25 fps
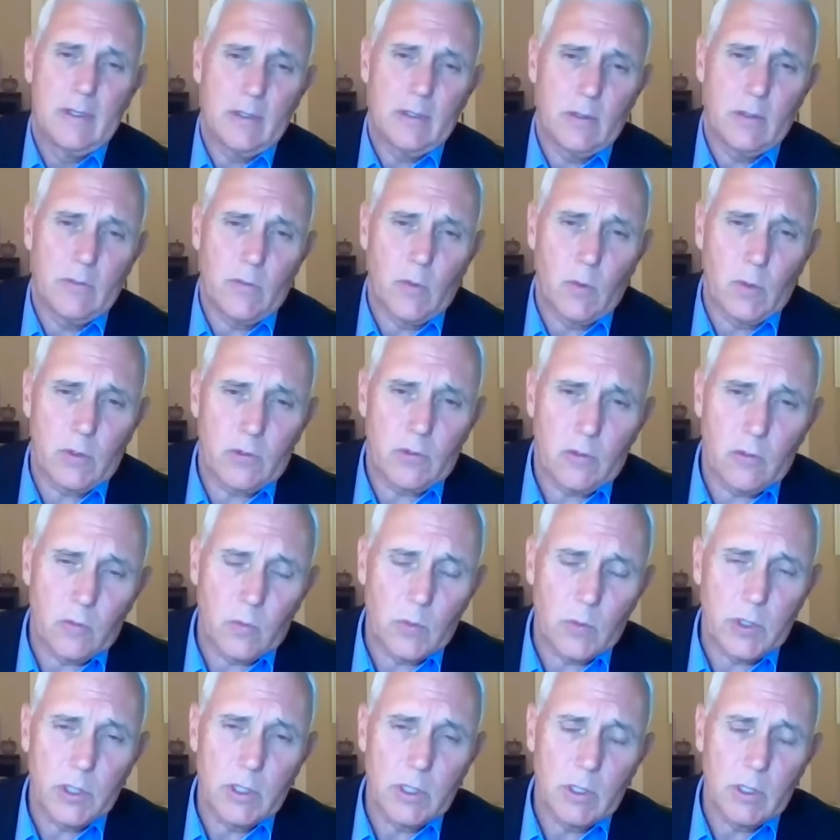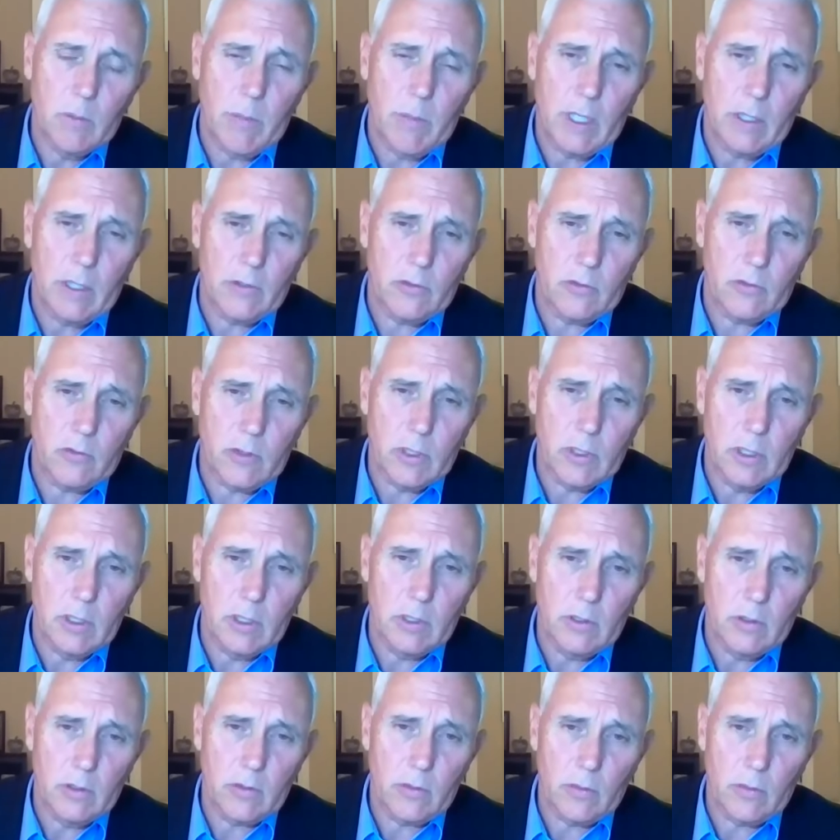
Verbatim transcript: the forces within the Palestinian